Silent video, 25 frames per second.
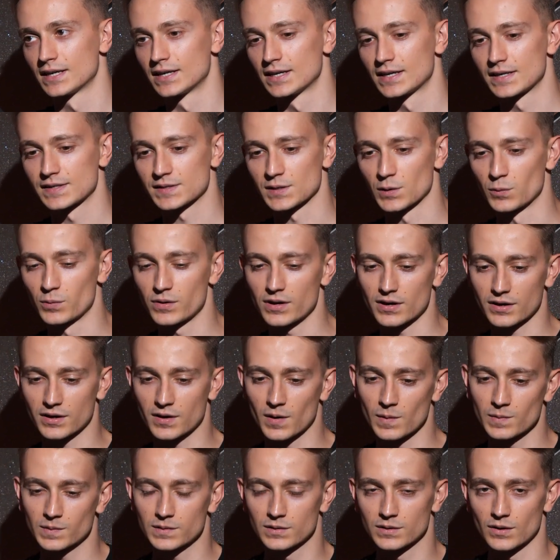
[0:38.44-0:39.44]
So we are
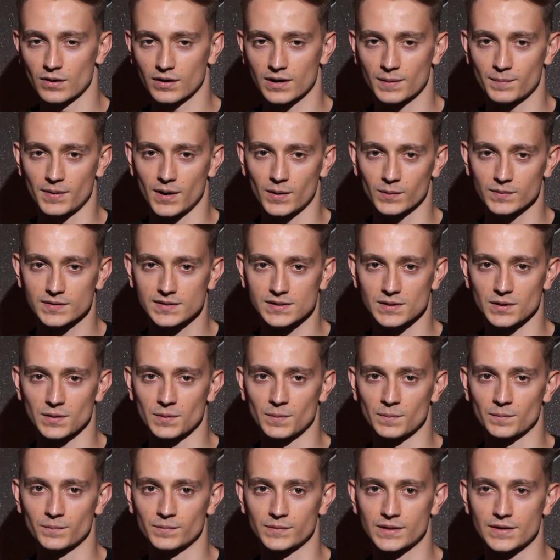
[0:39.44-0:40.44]
going to talk about
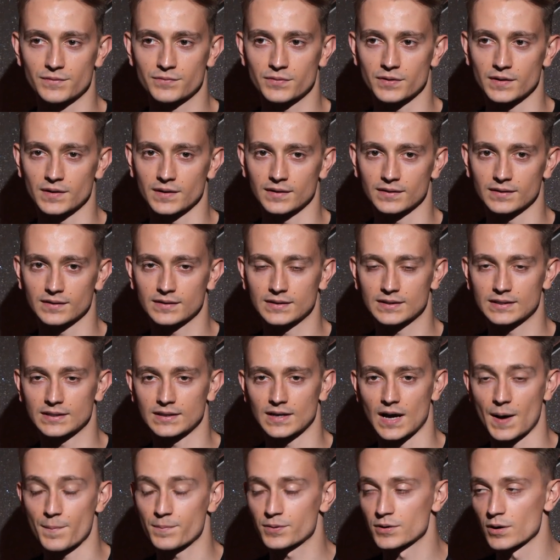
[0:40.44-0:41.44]
some different
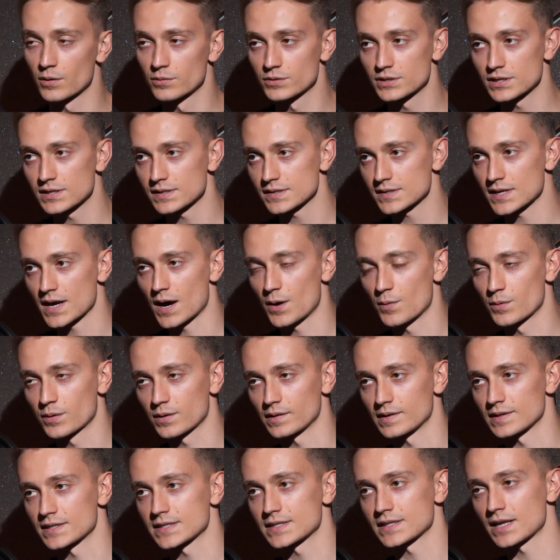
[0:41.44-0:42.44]
approaches, how you
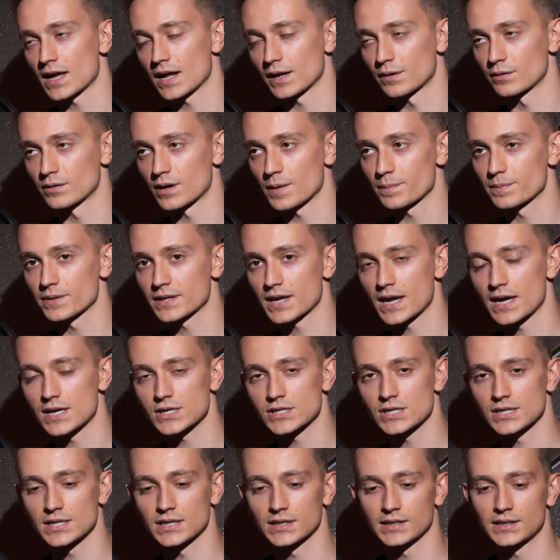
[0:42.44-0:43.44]
can style your
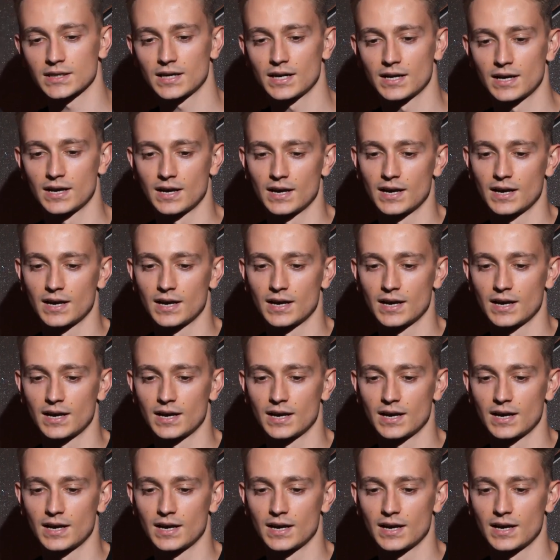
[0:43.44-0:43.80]
application,